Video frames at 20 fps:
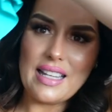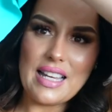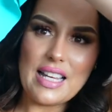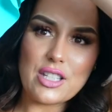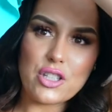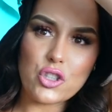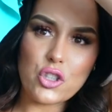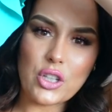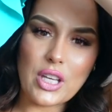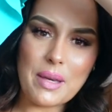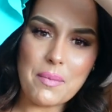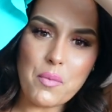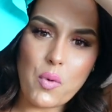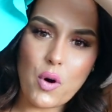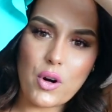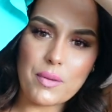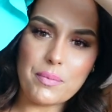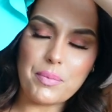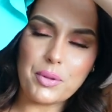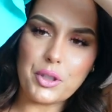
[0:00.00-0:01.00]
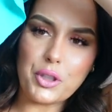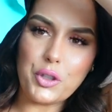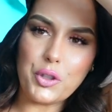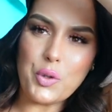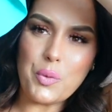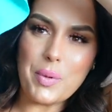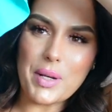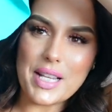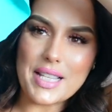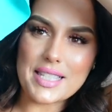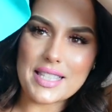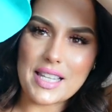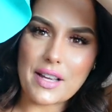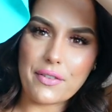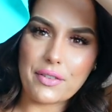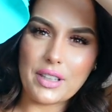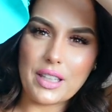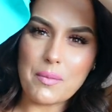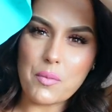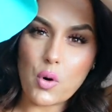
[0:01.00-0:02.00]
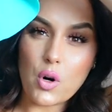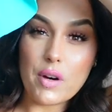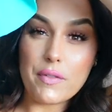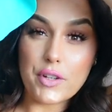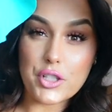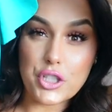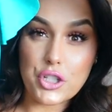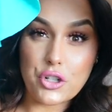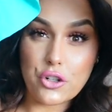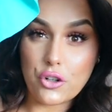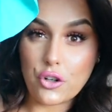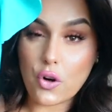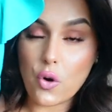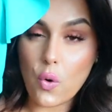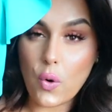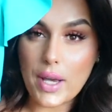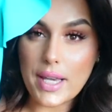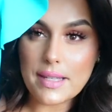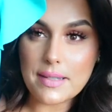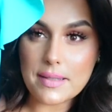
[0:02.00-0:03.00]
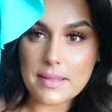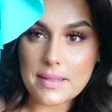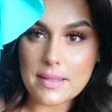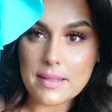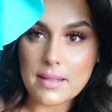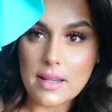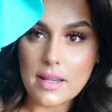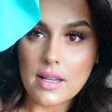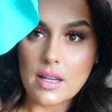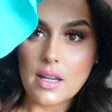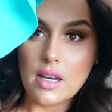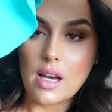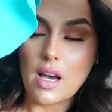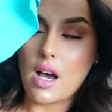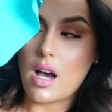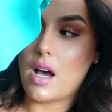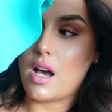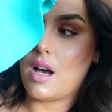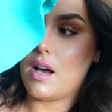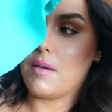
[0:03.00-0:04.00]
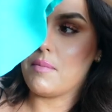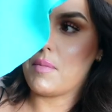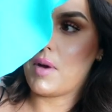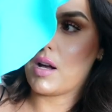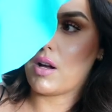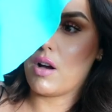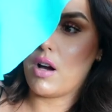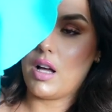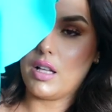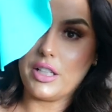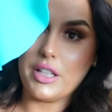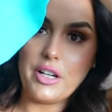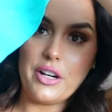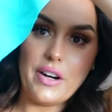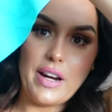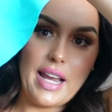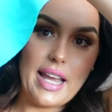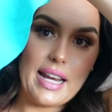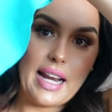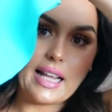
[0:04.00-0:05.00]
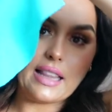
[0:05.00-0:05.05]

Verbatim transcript: it's looking more blue, but it's definitely more of a turquoise um, color and